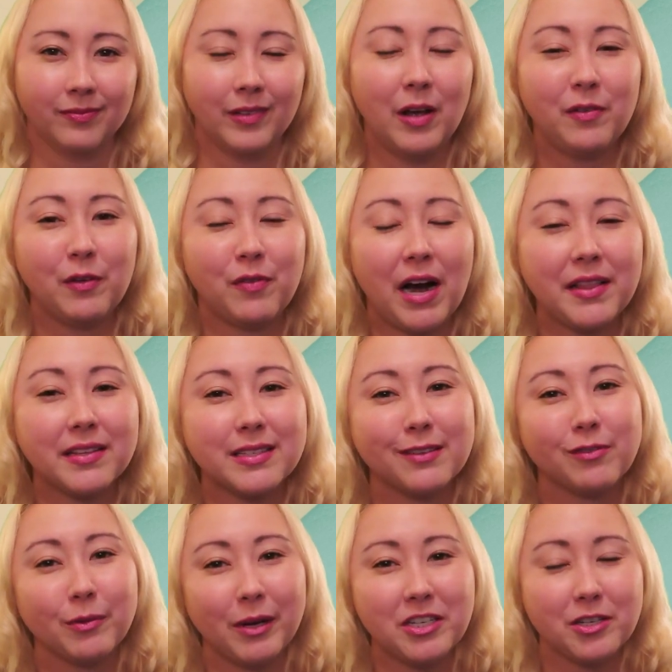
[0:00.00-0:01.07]
If you find this
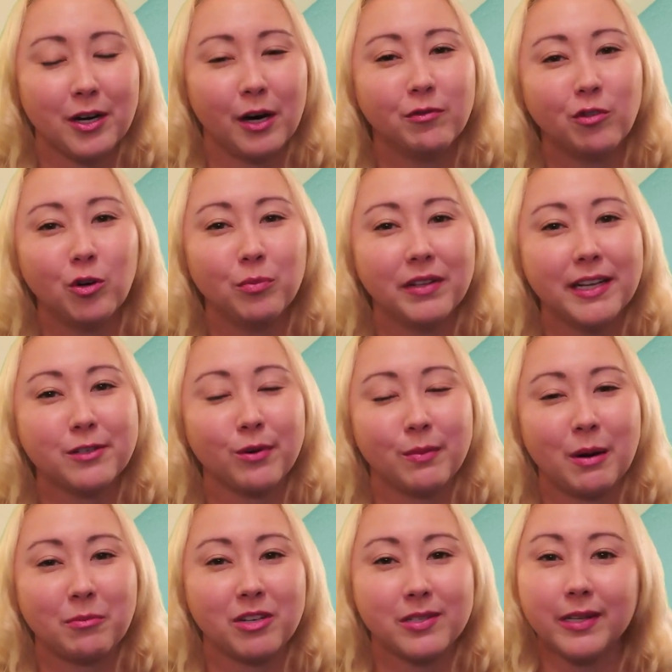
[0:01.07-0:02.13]
information helpful, please
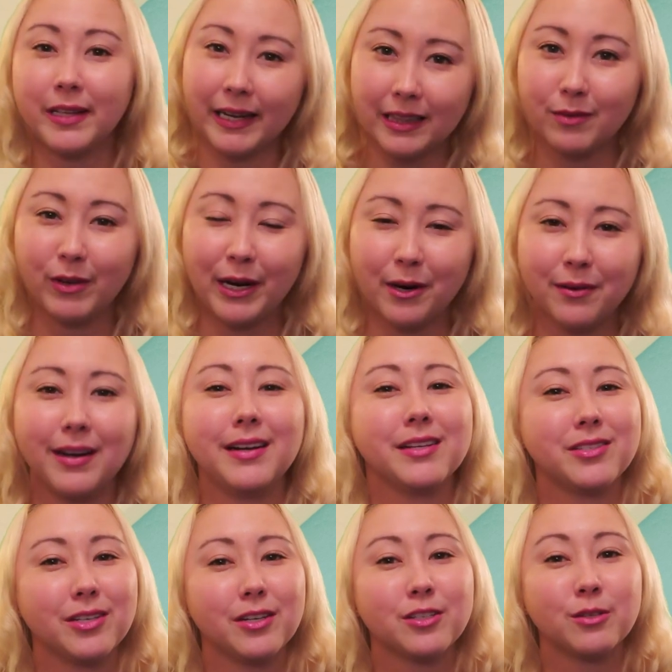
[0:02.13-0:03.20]
remember to like the video and
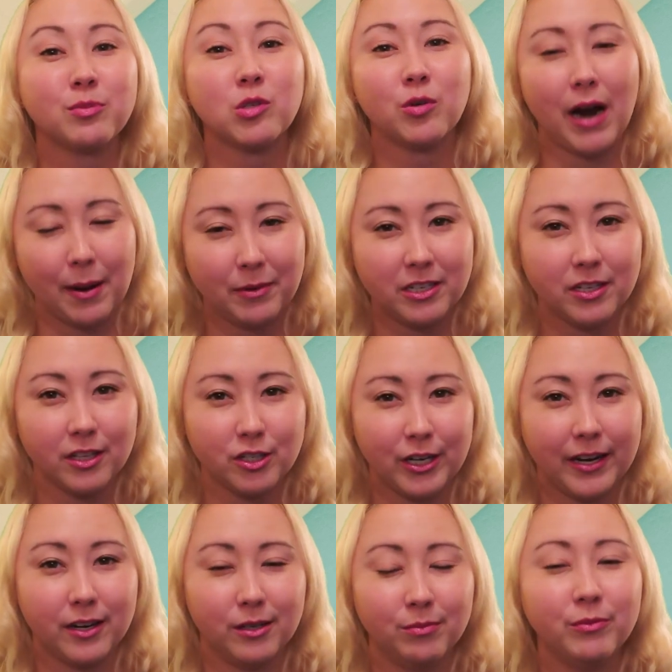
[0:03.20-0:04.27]
consider subscribing to the
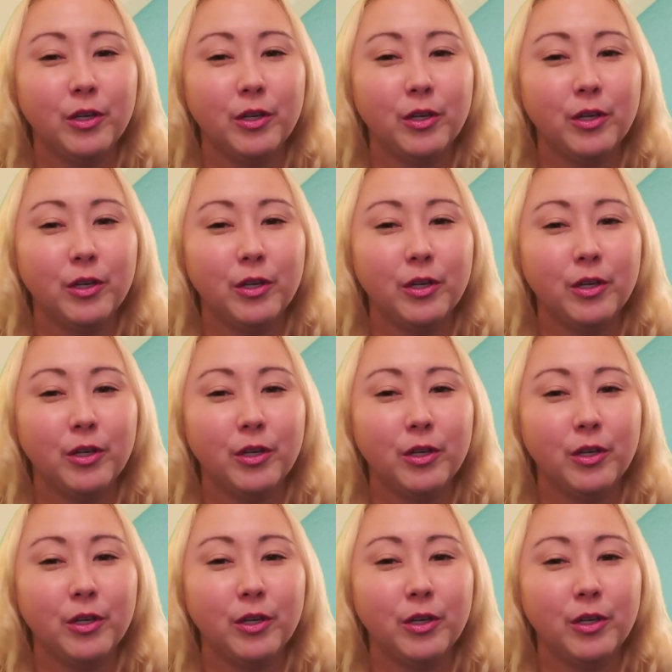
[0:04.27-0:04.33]
channel.